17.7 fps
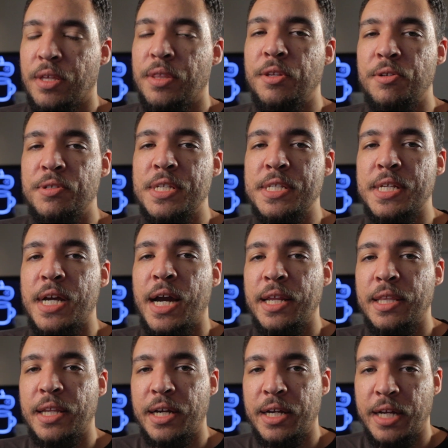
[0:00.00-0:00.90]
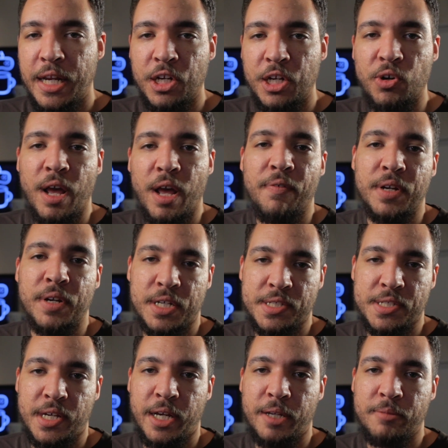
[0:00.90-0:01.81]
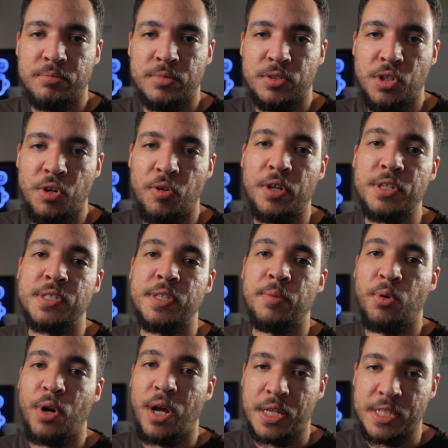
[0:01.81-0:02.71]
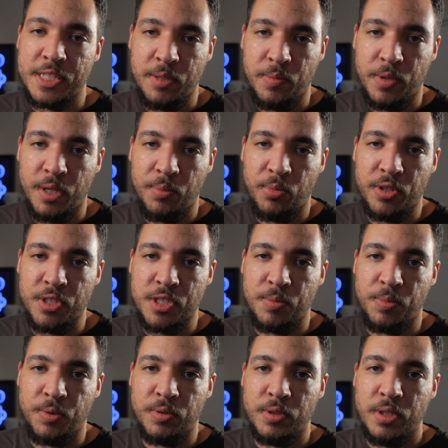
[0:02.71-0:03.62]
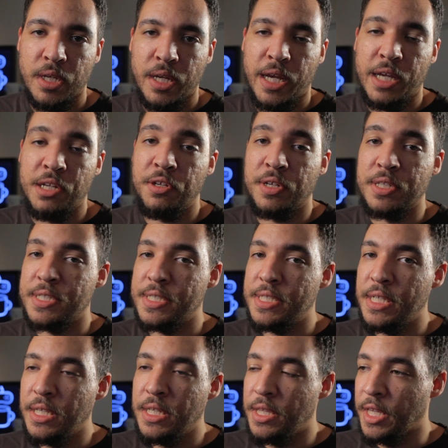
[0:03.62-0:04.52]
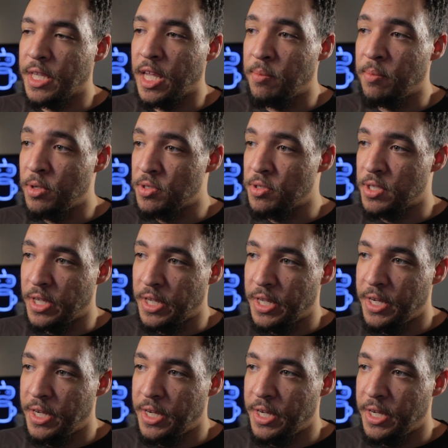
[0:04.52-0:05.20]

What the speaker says: There's this guideline in graphic design known as the proximity principle, and you can see the game using it